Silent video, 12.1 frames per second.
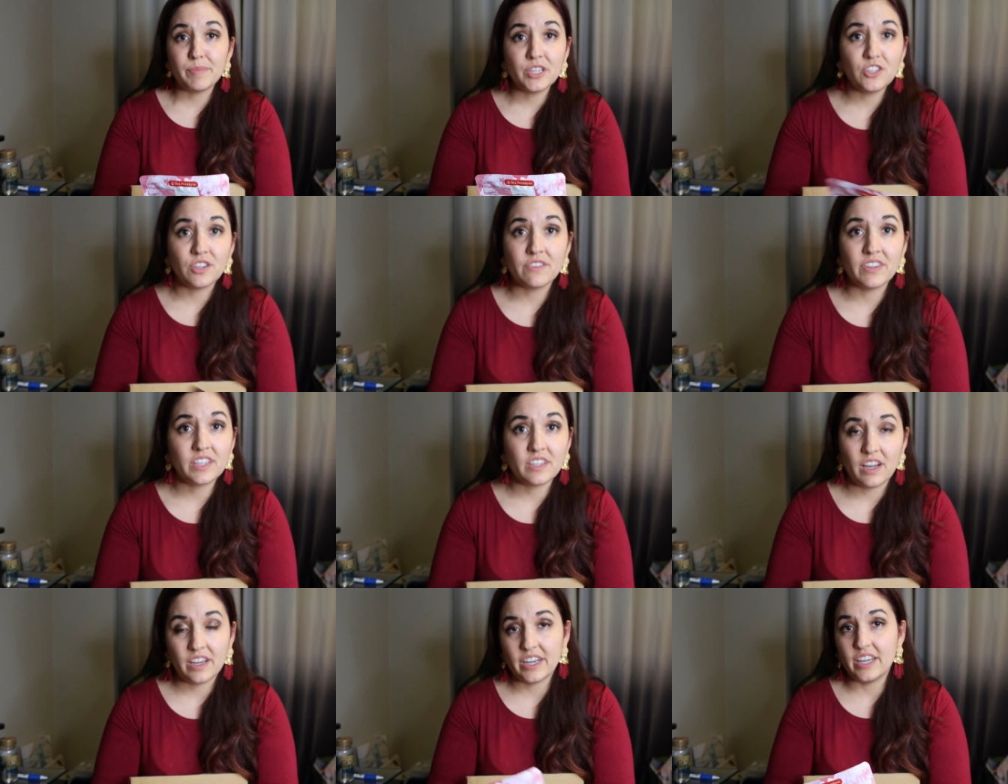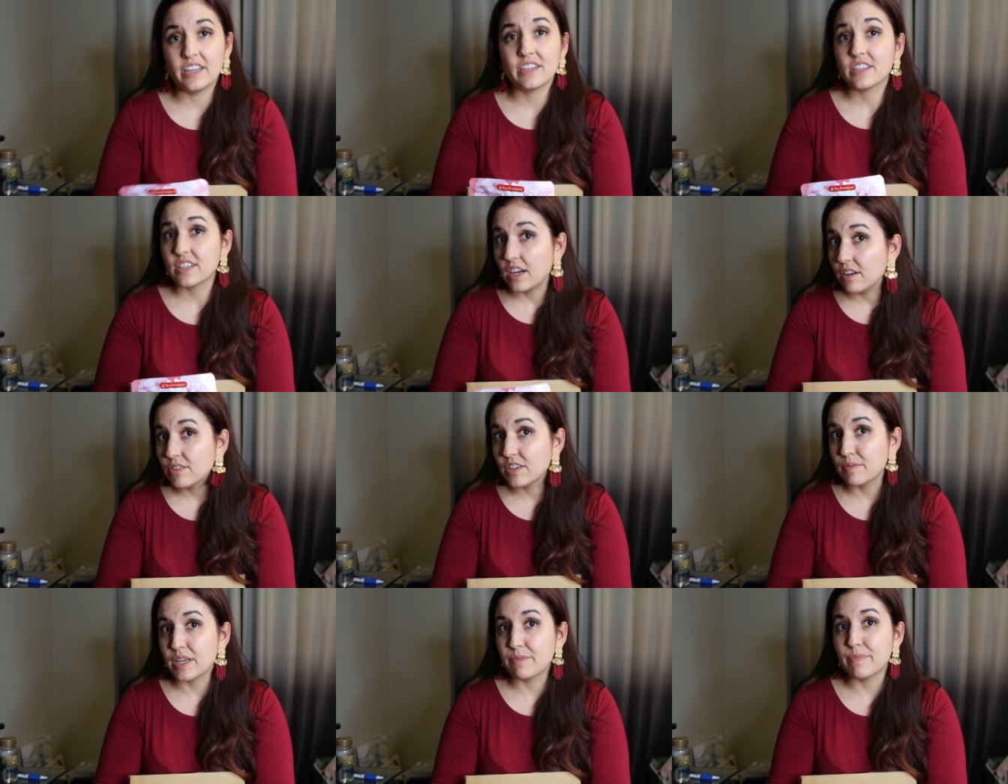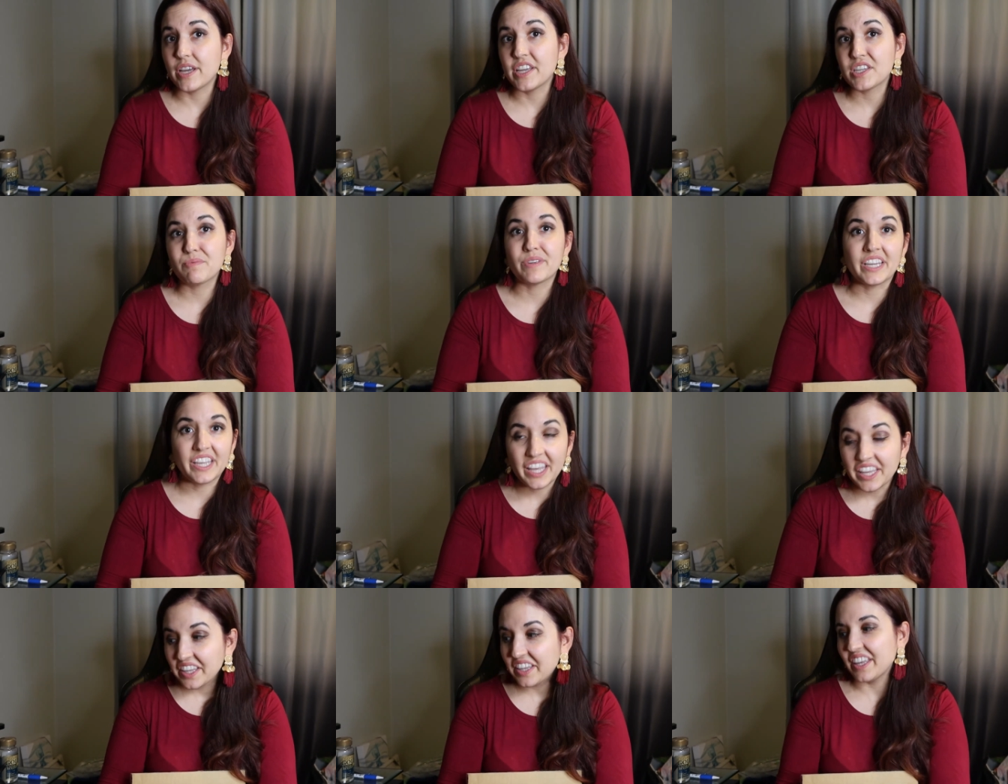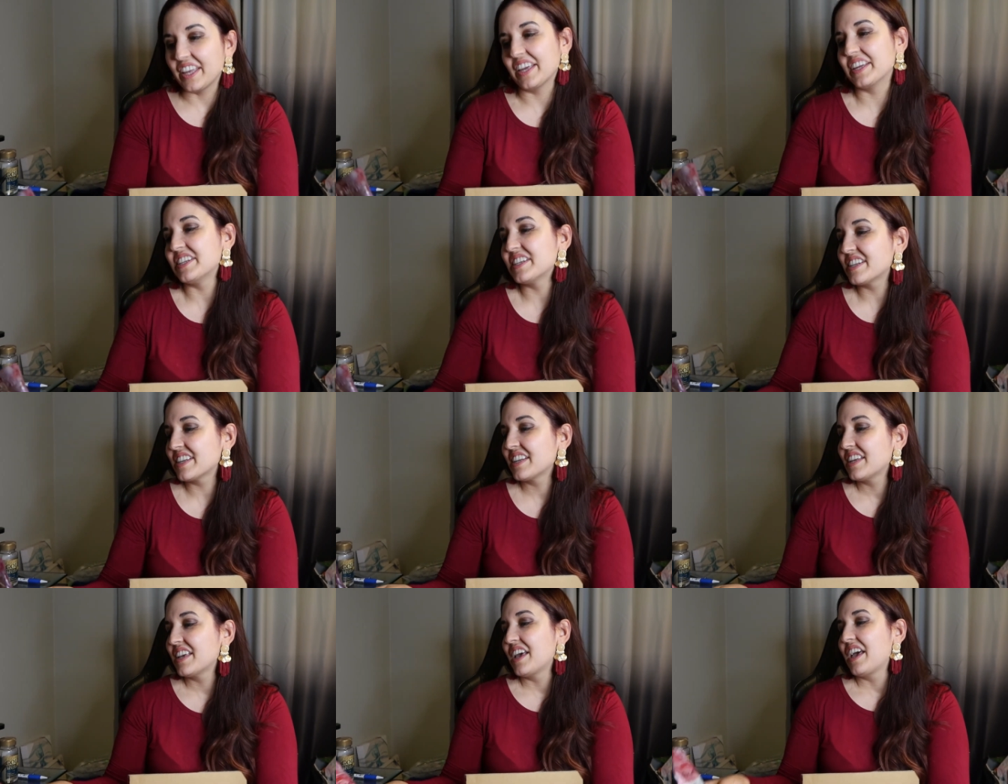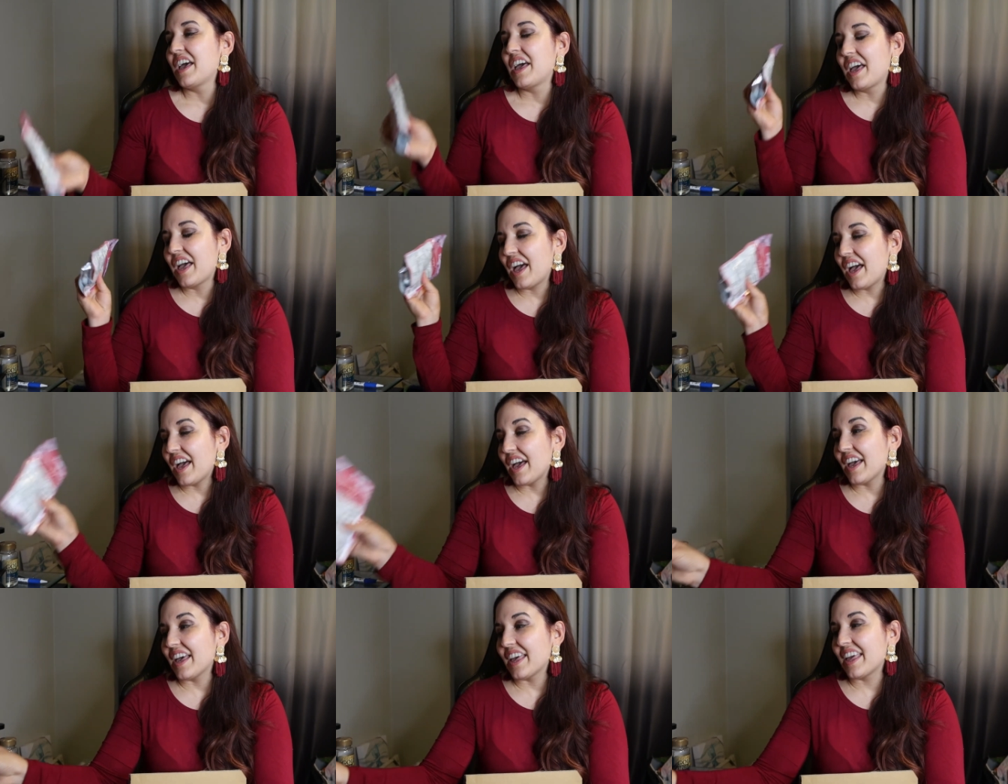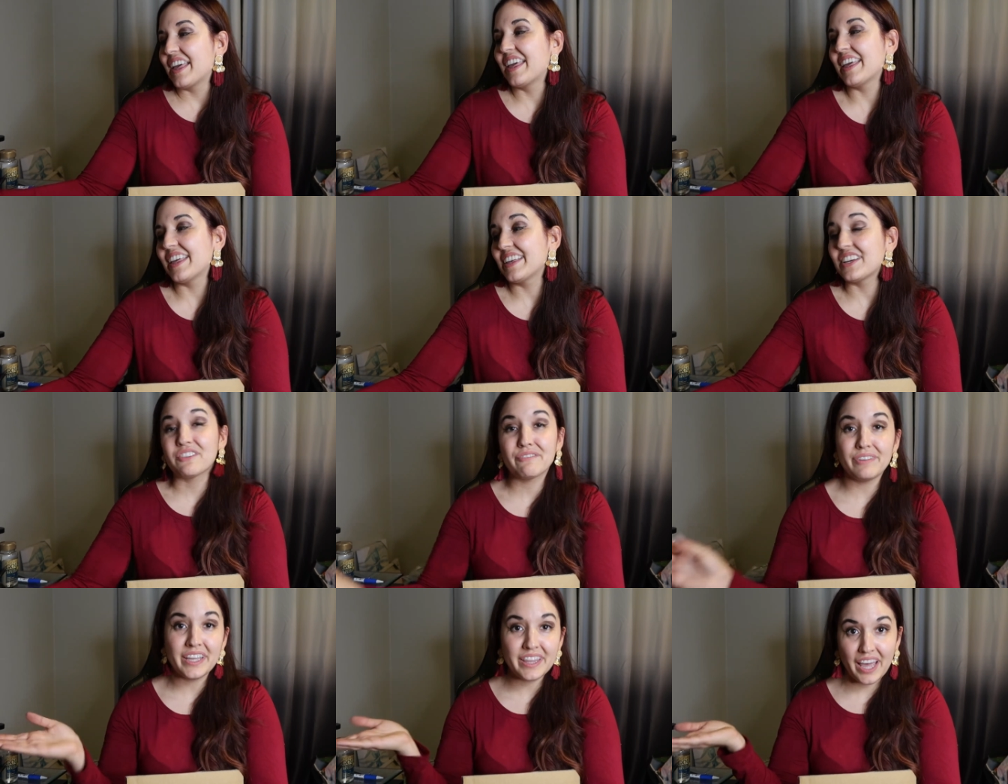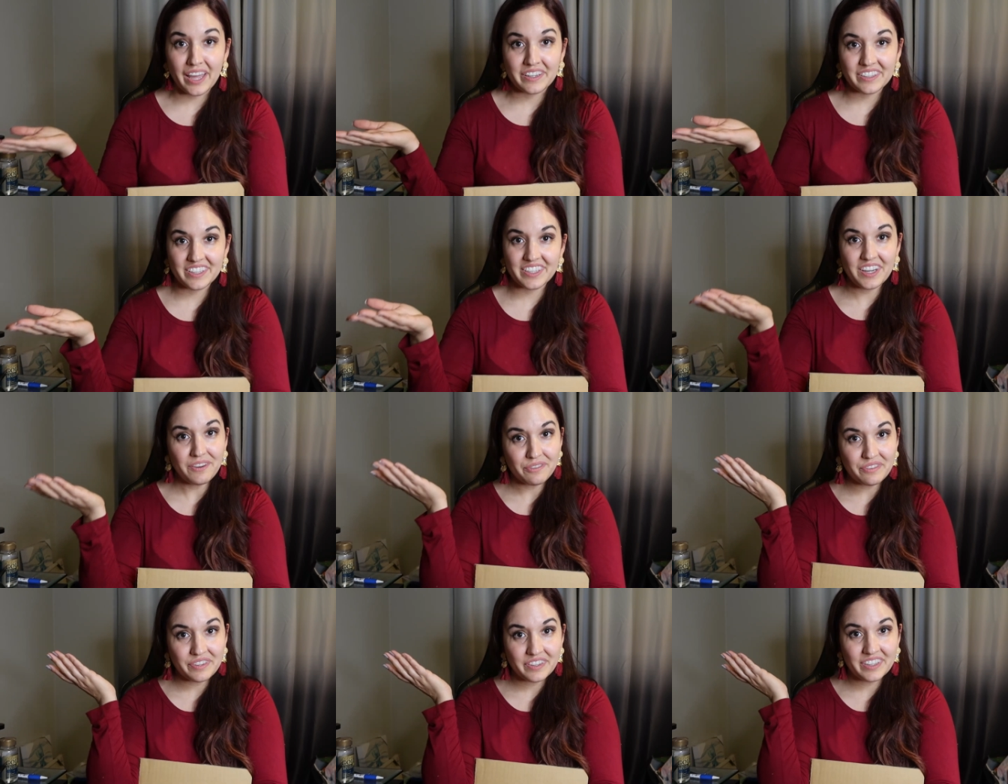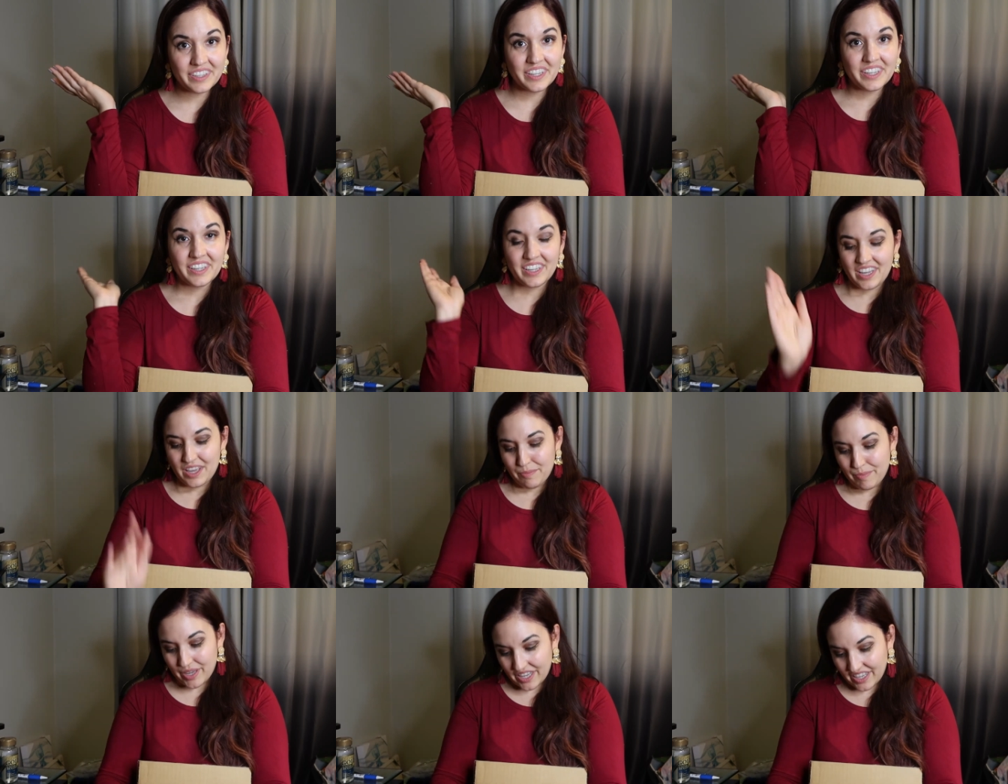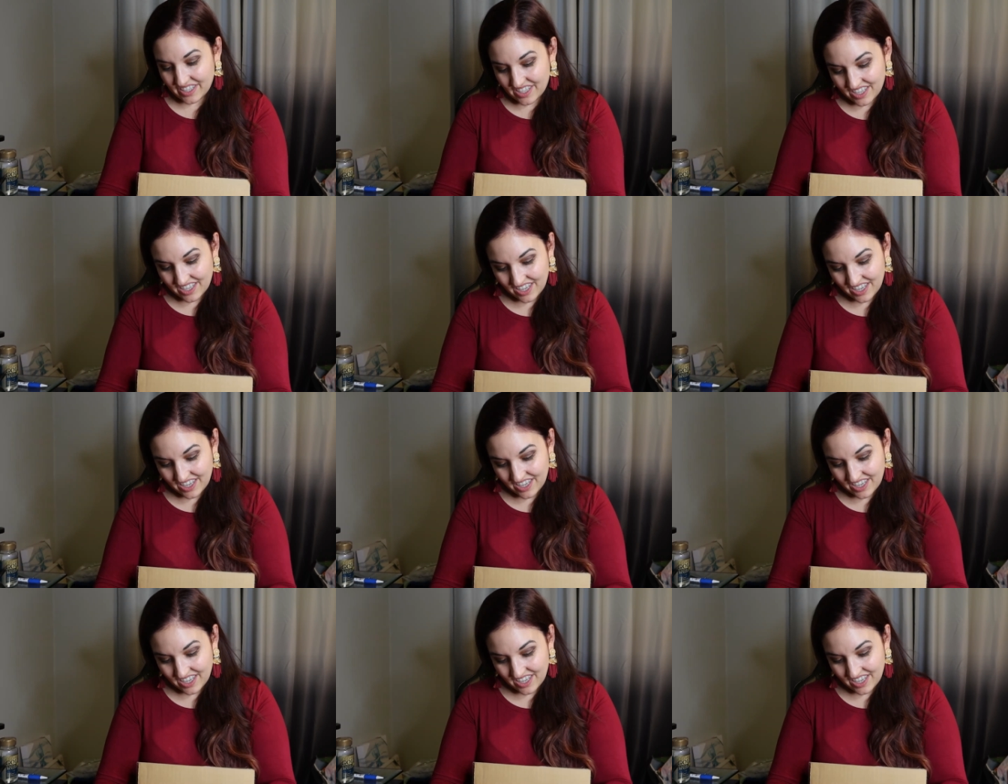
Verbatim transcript: a bunch of Sakura stuff to make my husband a cake, and I couldn't find that stuff, but,